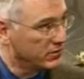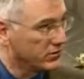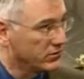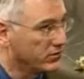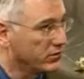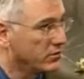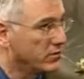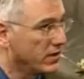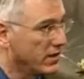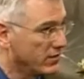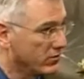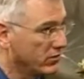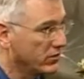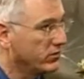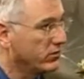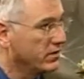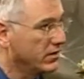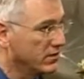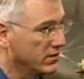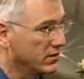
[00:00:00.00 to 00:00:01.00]
creatures you'd
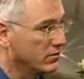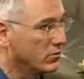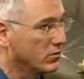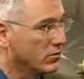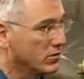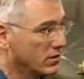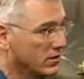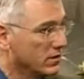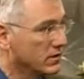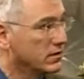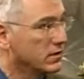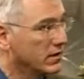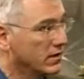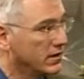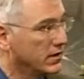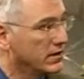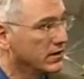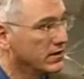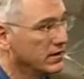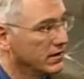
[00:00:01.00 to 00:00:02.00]
ever see in the
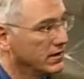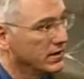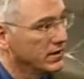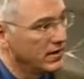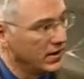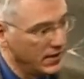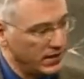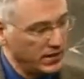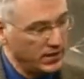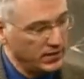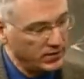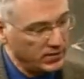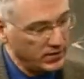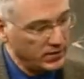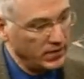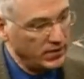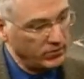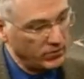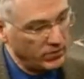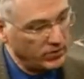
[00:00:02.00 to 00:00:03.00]
world
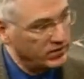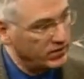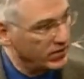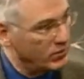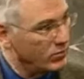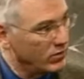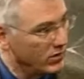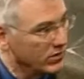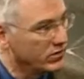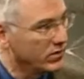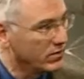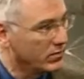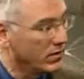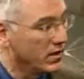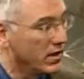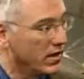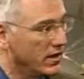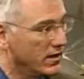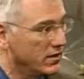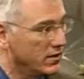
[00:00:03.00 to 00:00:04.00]
that resemble
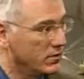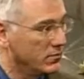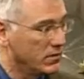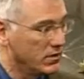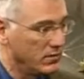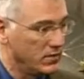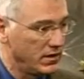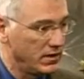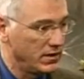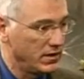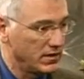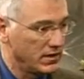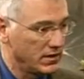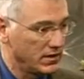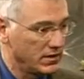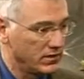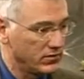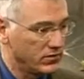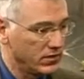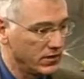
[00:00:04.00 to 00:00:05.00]
some kind of human
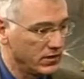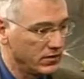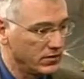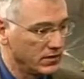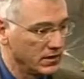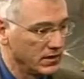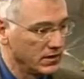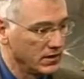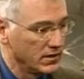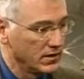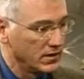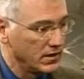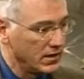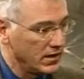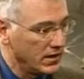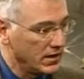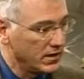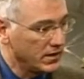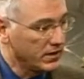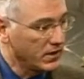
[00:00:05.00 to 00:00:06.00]
being. And so
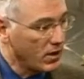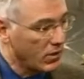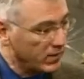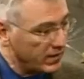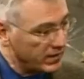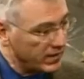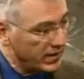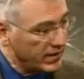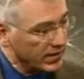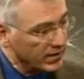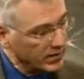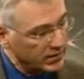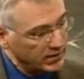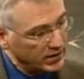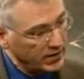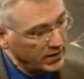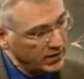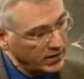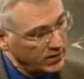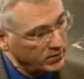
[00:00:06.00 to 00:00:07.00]
go in
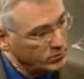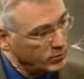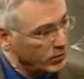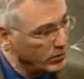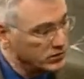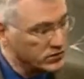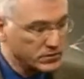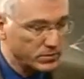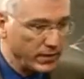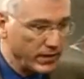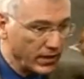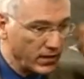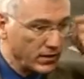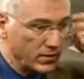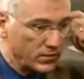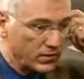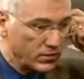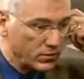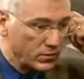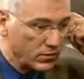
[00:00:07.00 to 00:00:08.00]
there and I
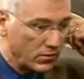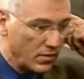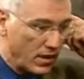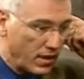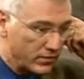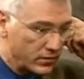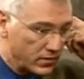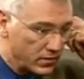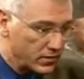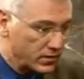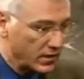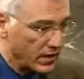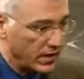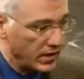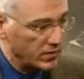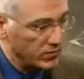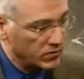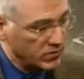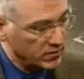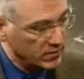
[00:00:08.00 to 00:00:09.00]
approach parents who are
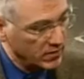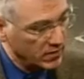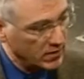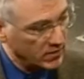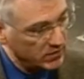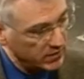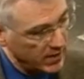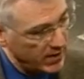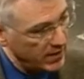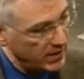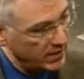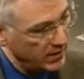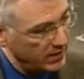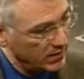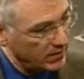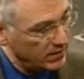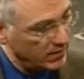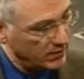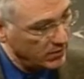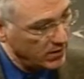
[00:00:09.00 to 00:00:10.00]
oftentimes
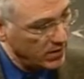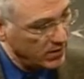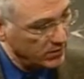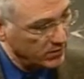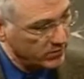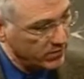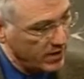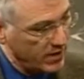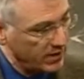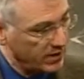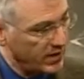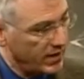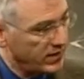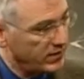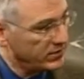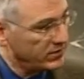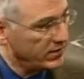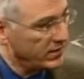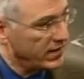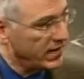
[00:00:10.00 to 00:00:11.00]
standing
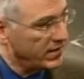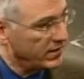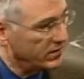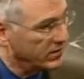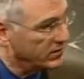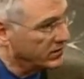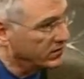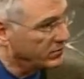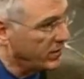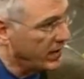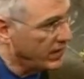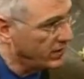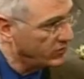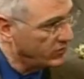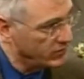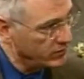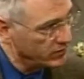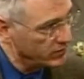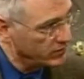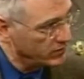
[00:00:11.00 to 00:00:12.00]
alongside an isolette in a
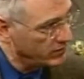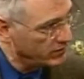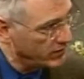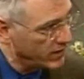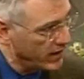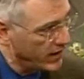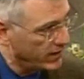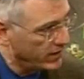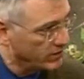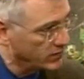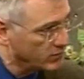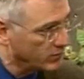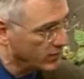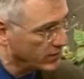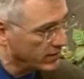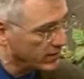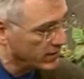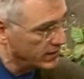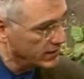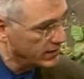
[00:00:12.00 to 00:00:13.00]
space just as
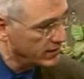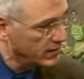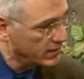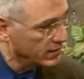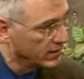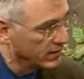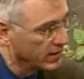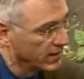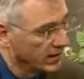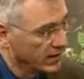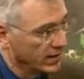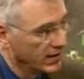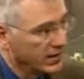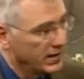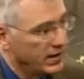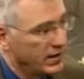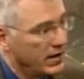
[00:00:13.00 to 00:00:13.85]
tight as we're in here.